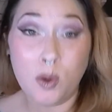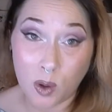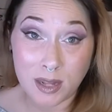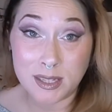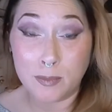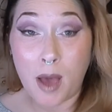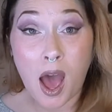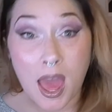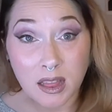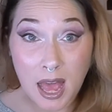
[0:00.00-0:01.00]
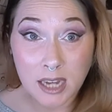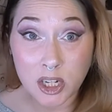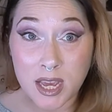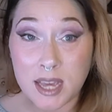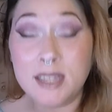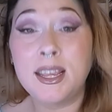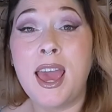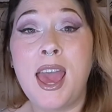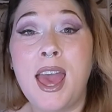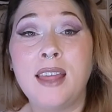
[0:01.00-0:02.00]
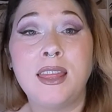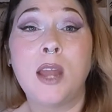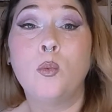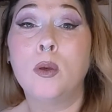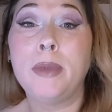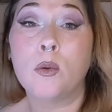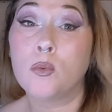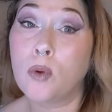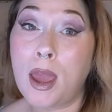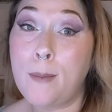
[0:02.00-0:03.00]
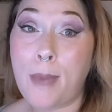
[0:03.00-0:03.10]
on some eyelashes and then we'll be right